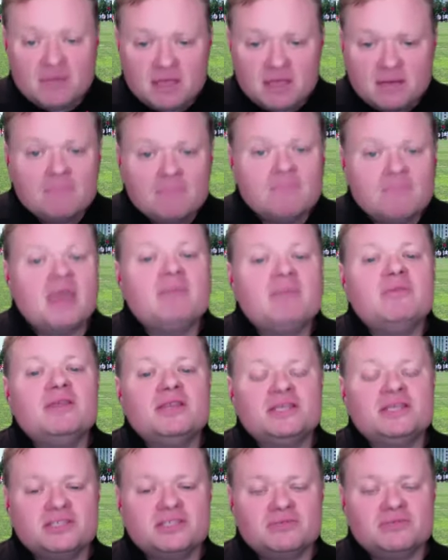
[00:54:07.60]
maybe
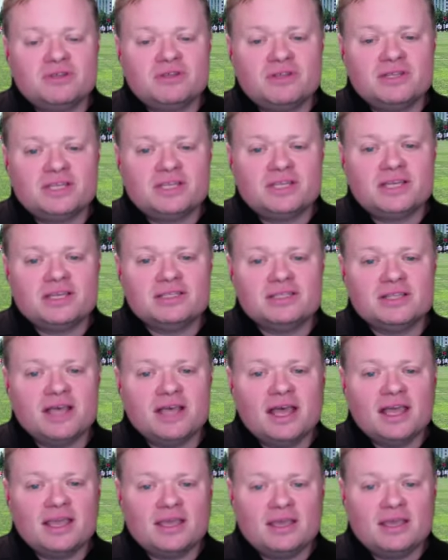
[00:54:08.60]
this is one of these things
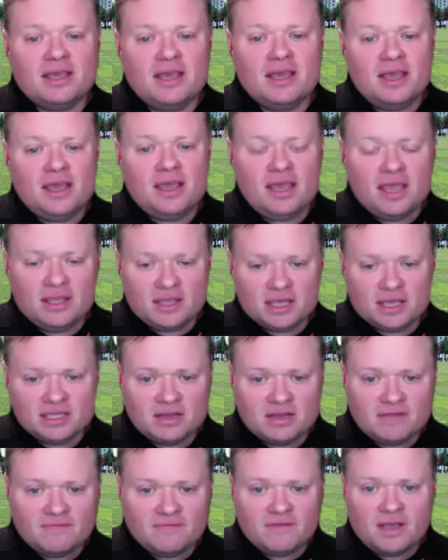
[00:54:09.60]
like
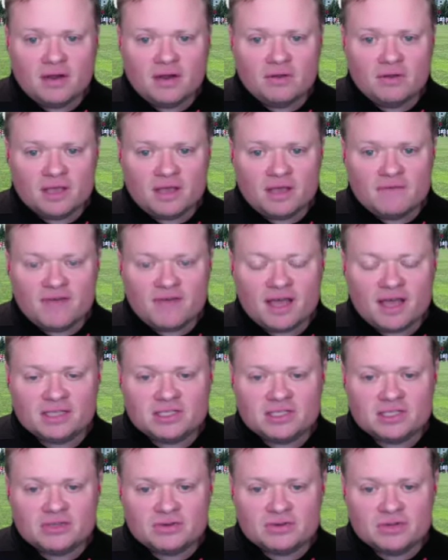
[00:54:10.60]
it only infects
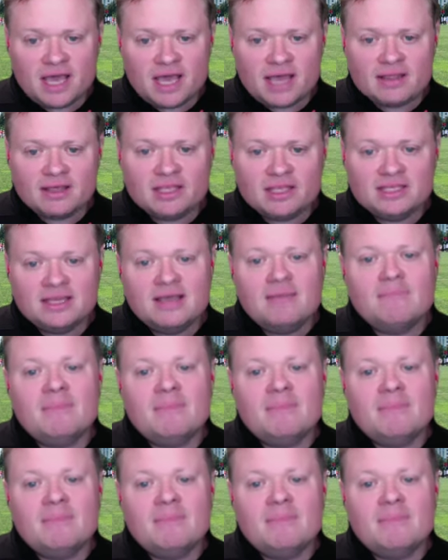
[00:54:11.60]
student athletes.